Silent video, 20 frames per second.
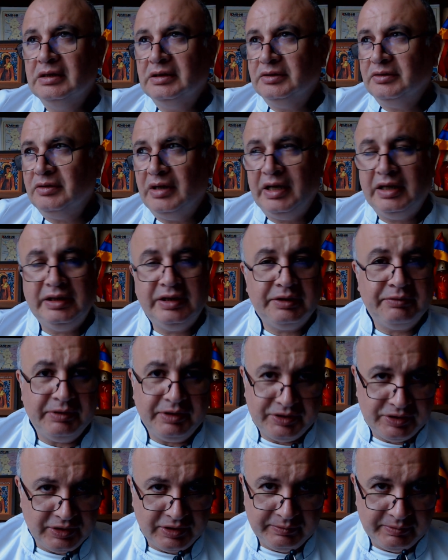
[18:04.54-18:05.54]
So highly
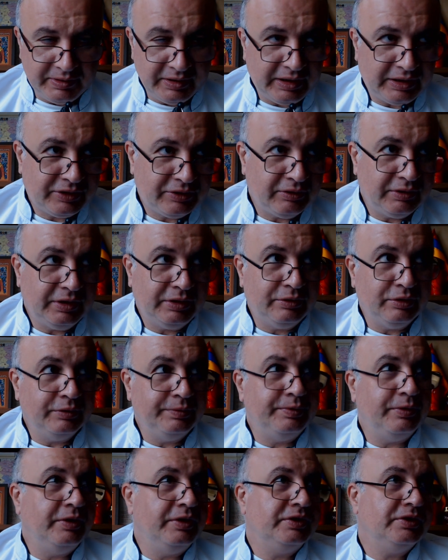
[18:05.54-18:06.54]
questionable actually
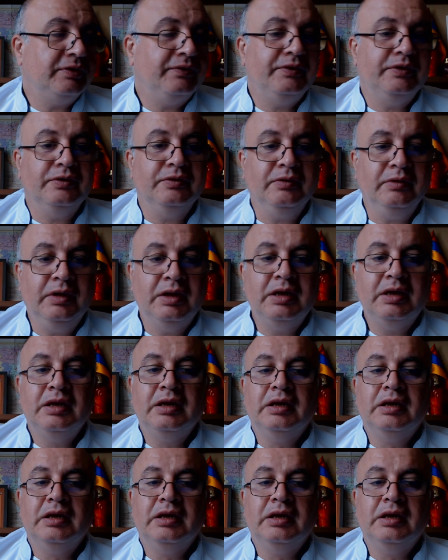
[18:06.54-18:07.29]
two points of view.